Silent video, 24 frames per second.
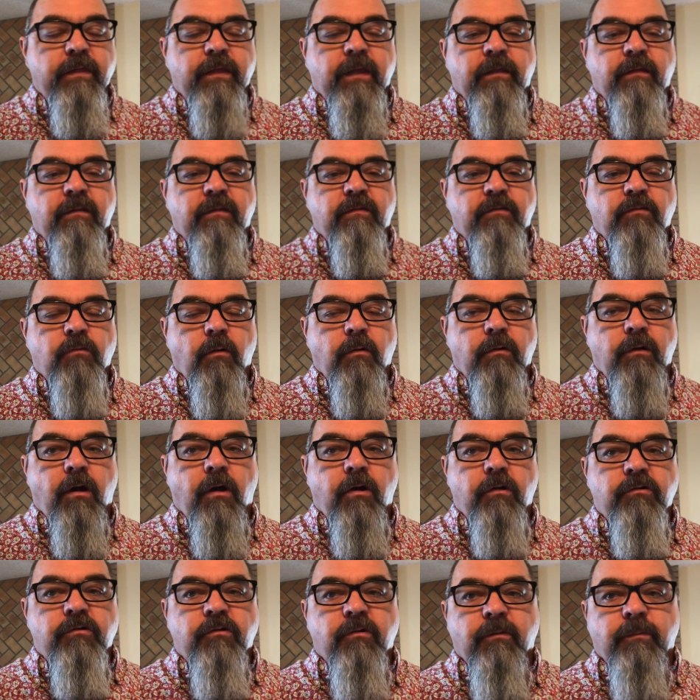that's thrown
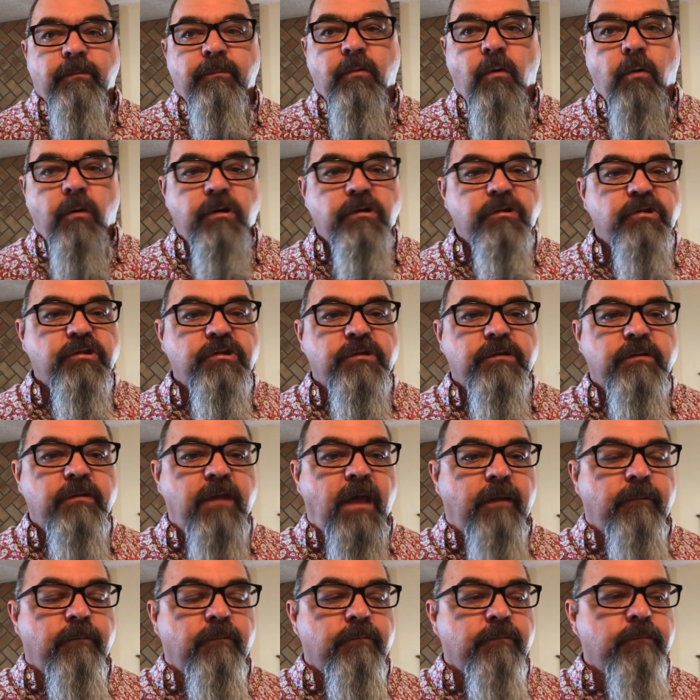on your porch.
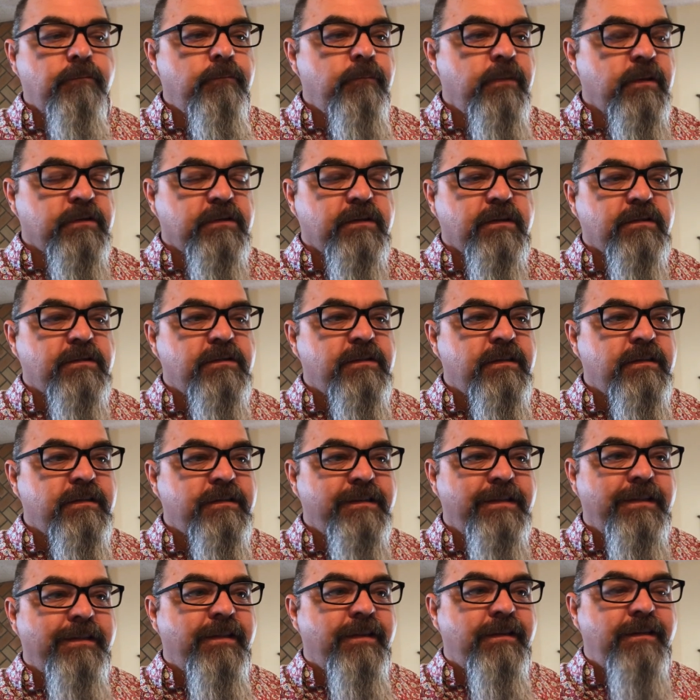That business
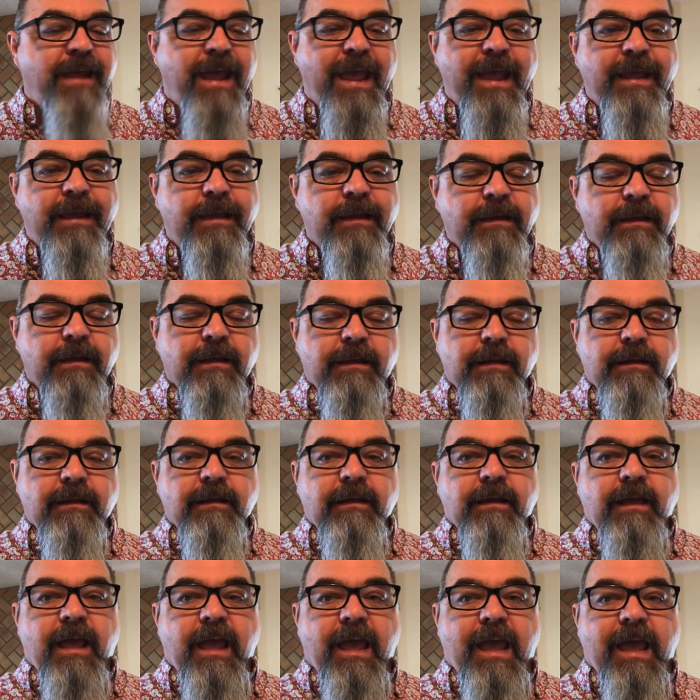is in the tank
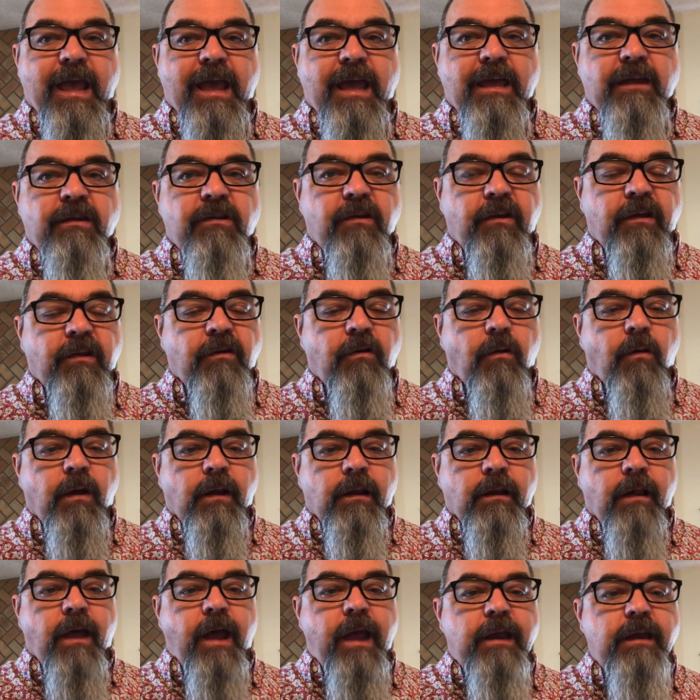and you can go
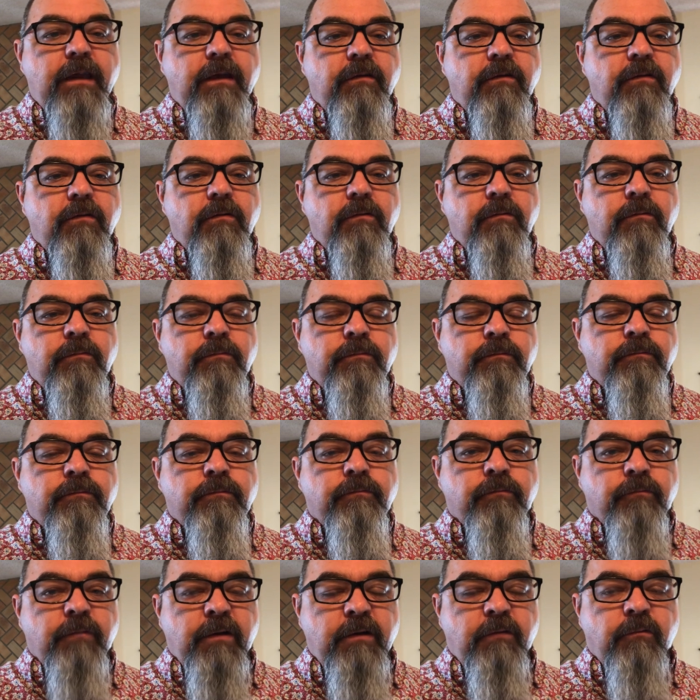online and do
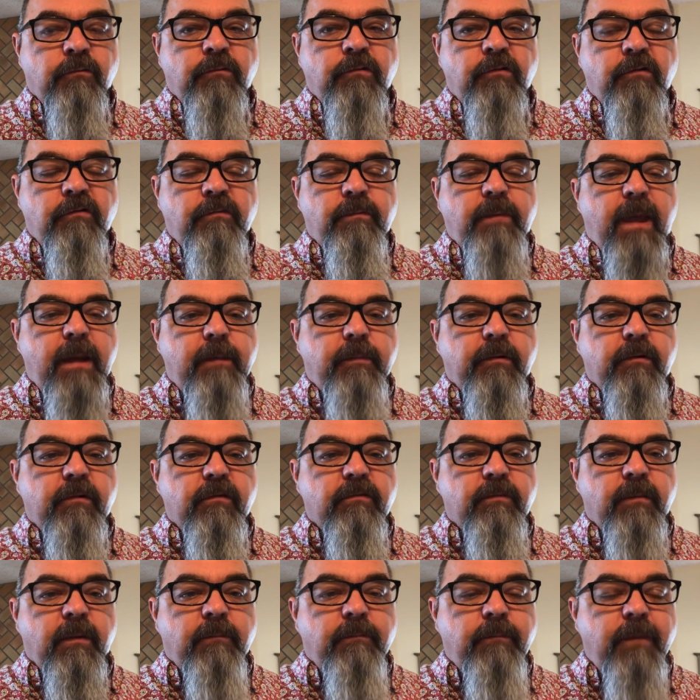read
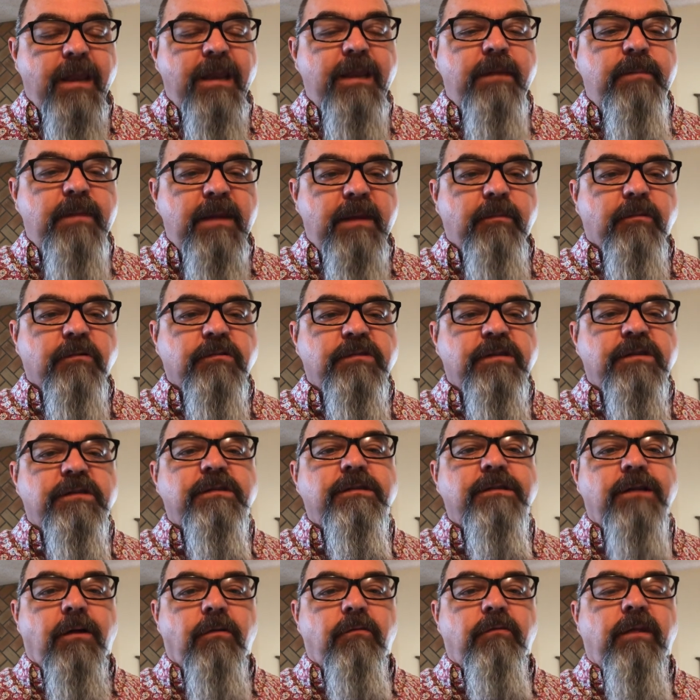newspapers, but many people
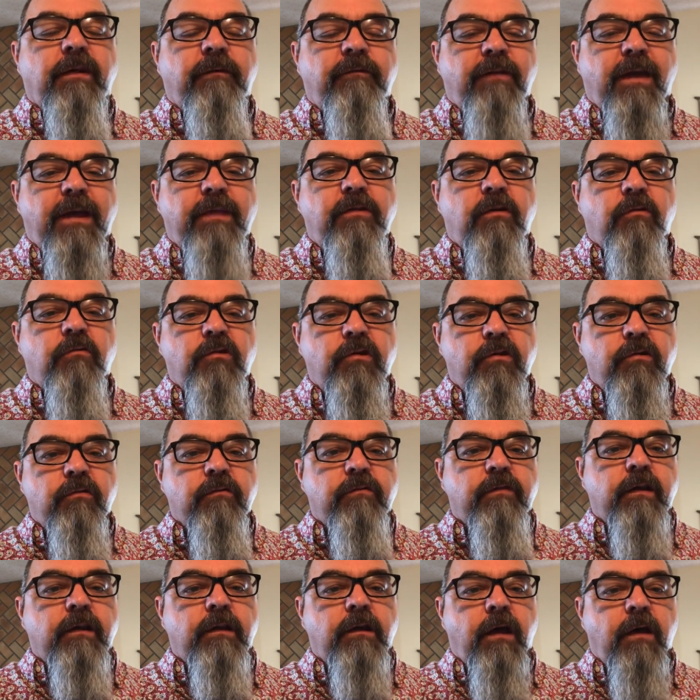just don't. They find their
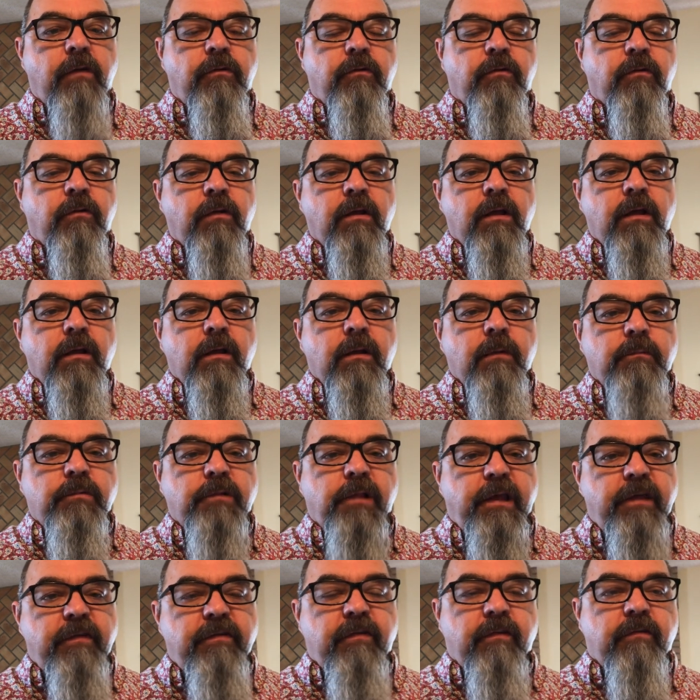news in other
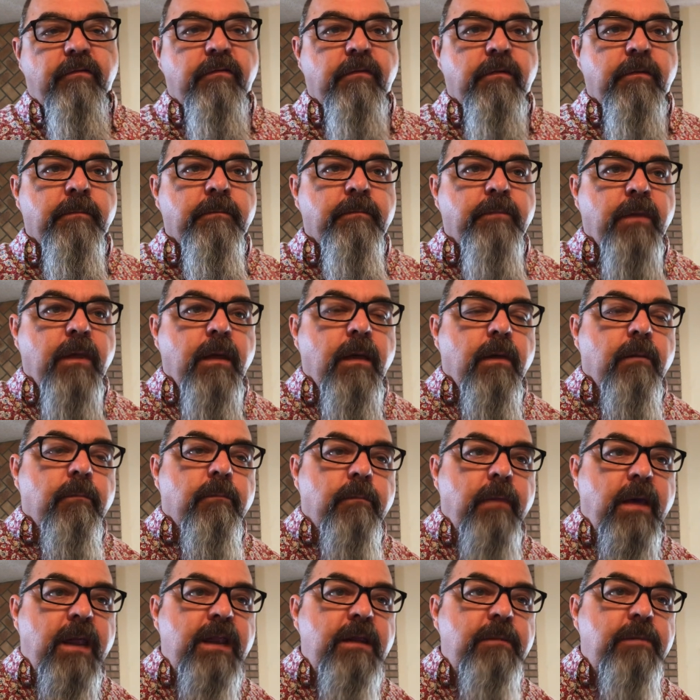places.
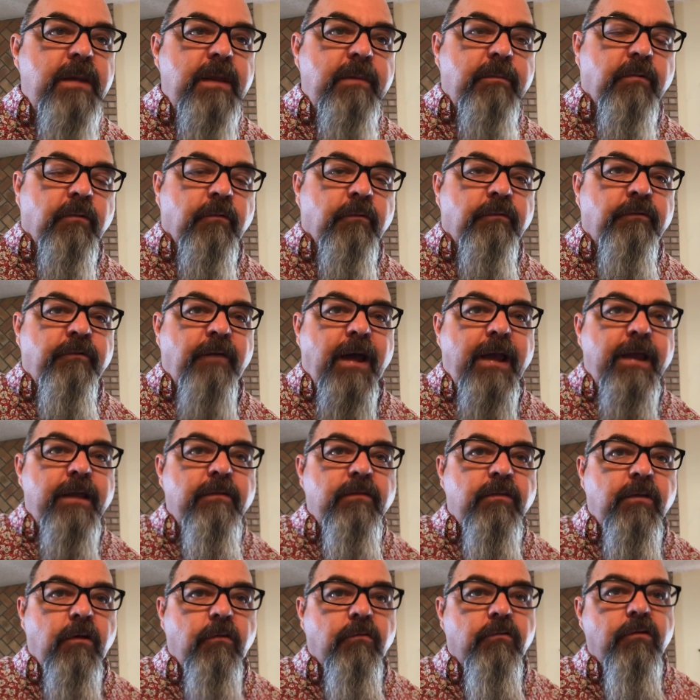Many people
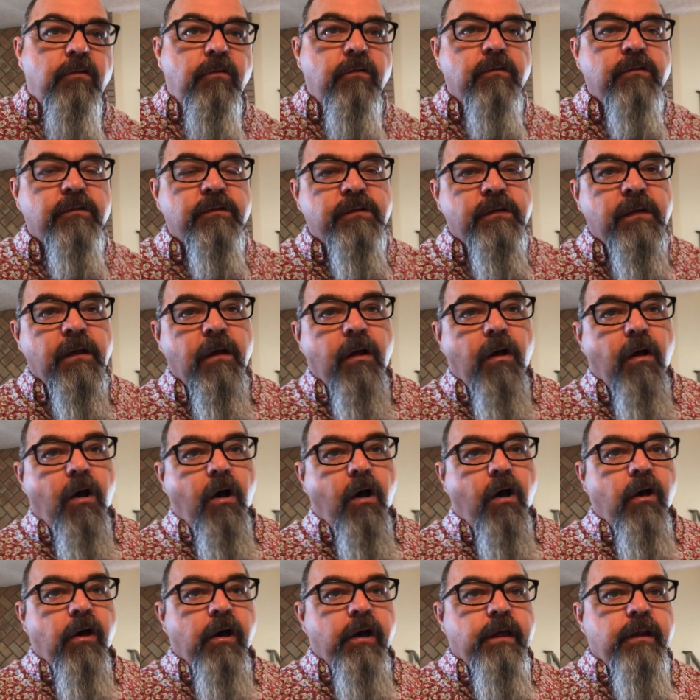find their news
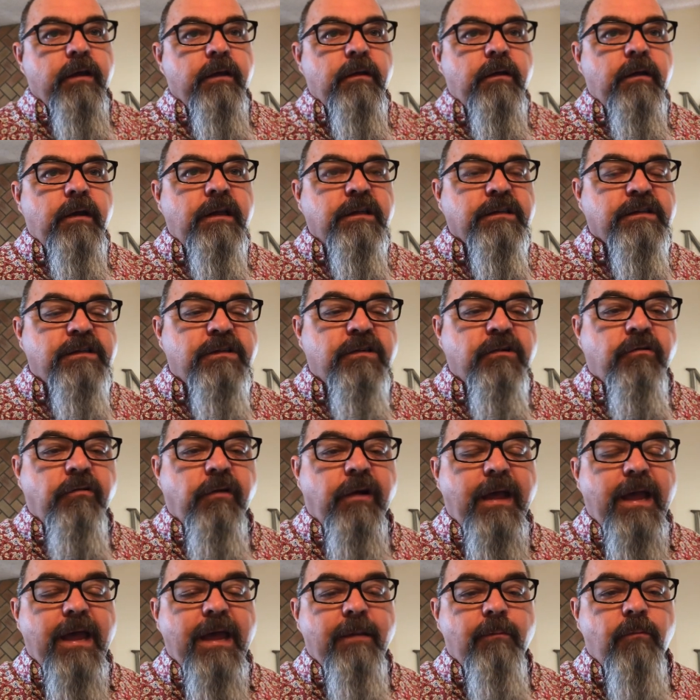on
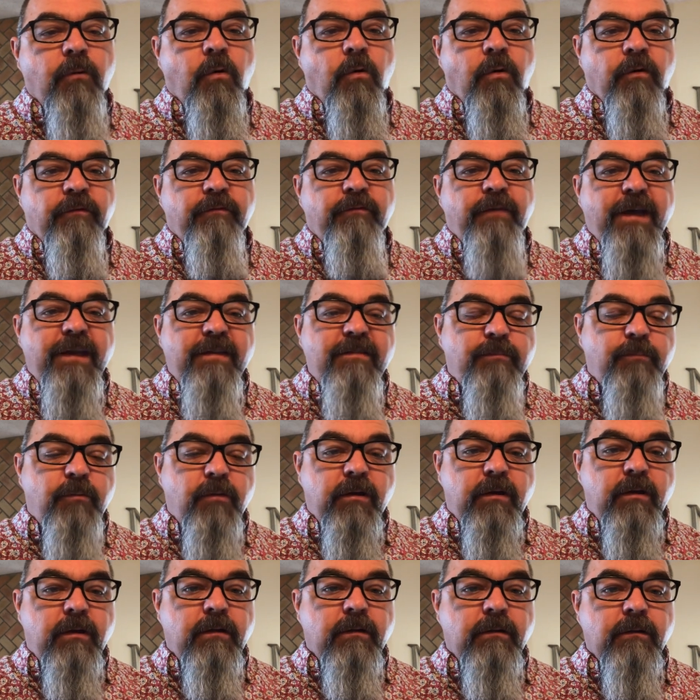Instagram or Facebook,